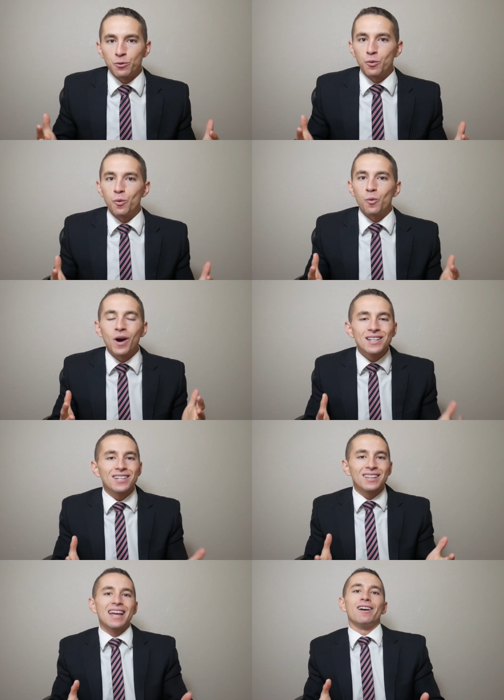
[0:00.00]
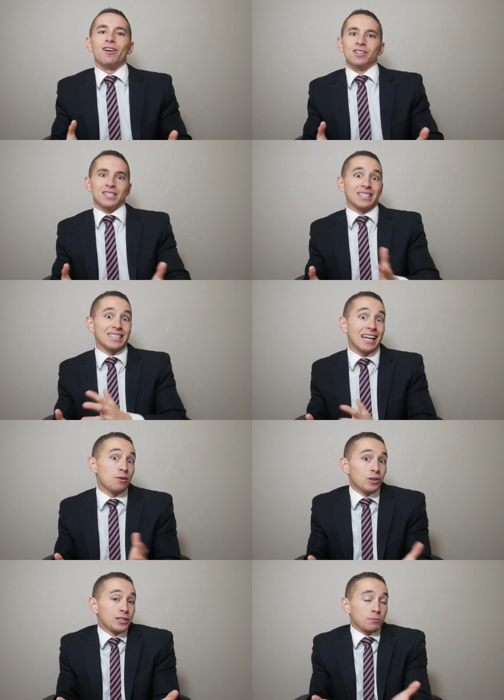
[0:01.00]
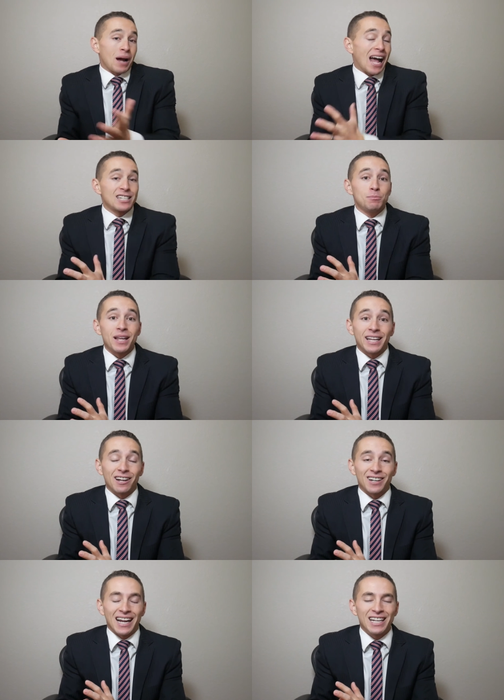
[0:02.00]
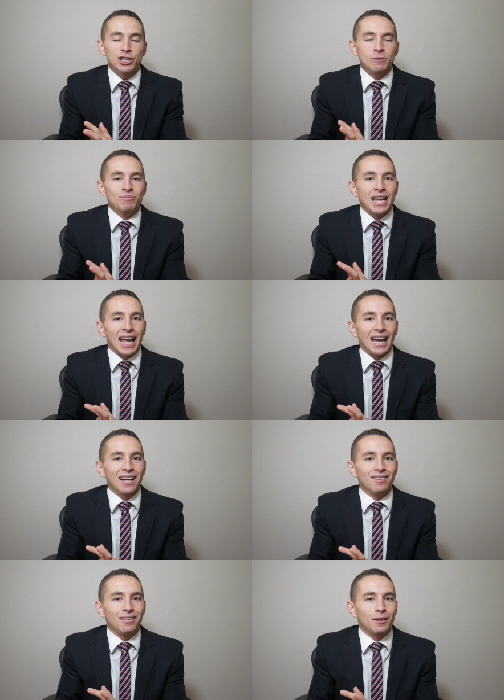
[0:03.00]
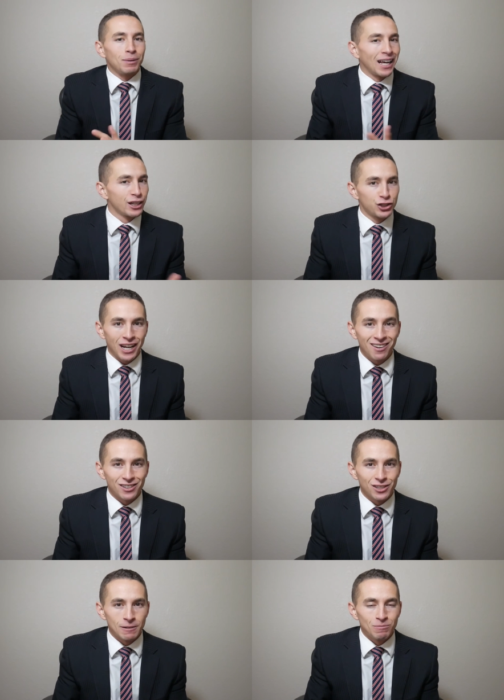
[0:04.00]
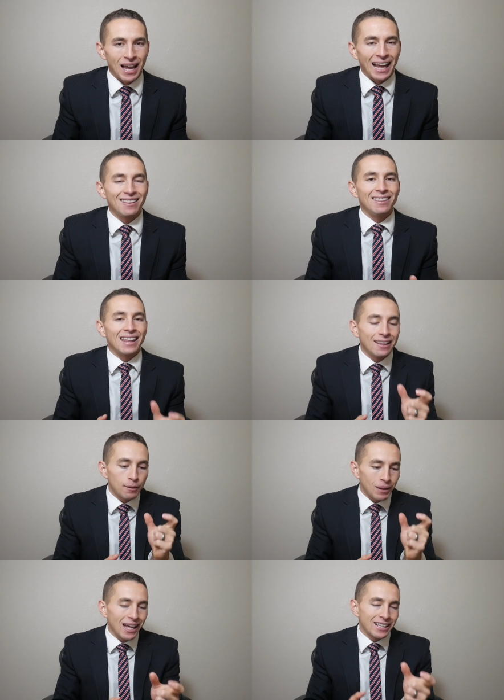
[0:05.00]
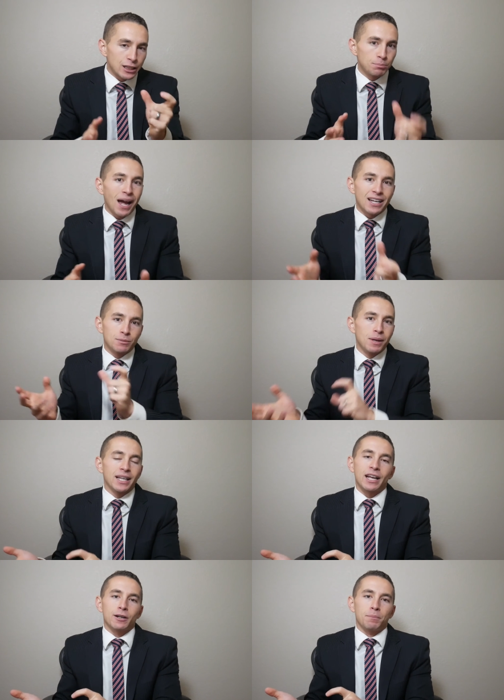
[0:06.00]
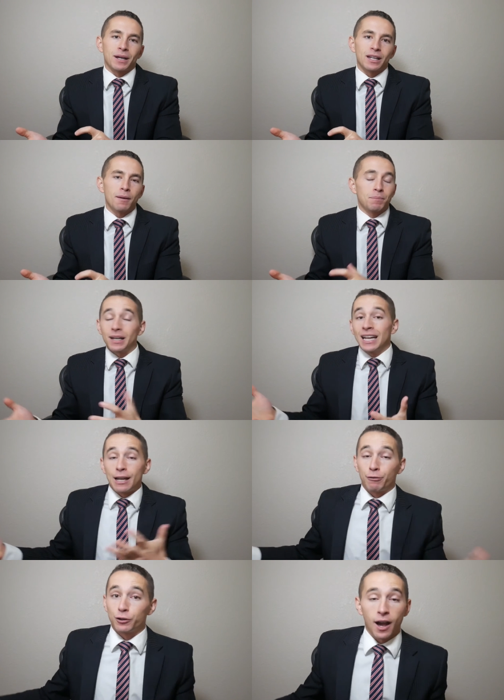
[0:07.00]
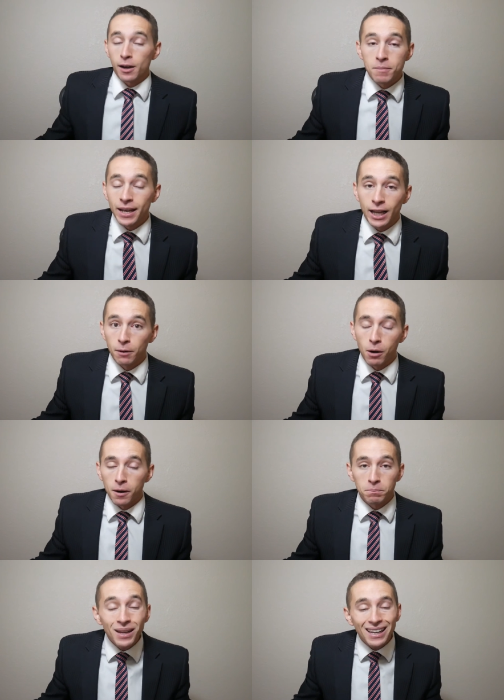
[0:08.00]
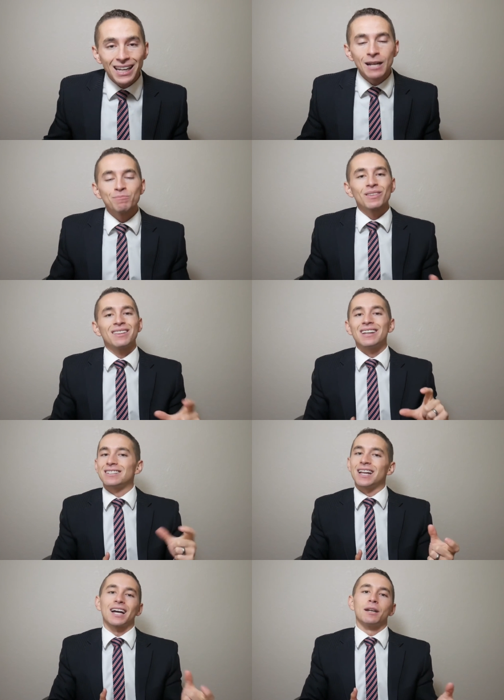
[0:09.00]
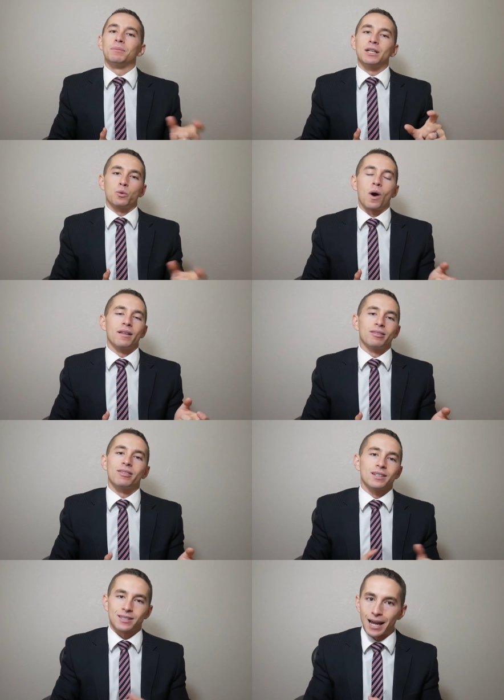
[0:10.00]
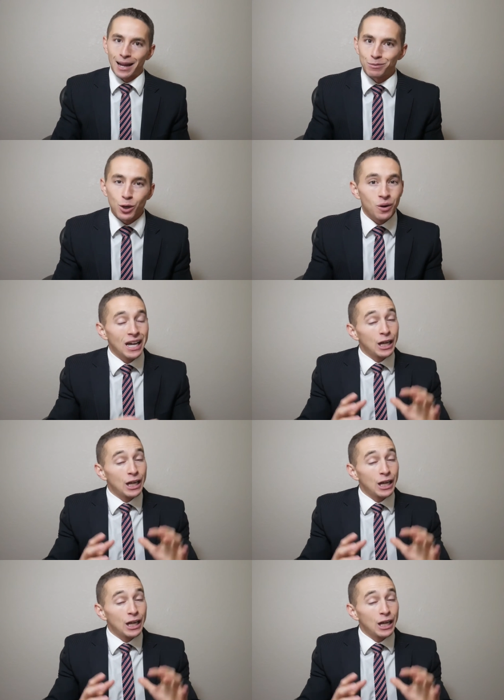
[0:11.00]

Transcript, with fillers: once they are 68, once they're past Medicare age, and the plan has changed. And the, the plan expects Medicare to pick it up, but if you're not on Medicare Part B, then it's not gonna be quite the same. So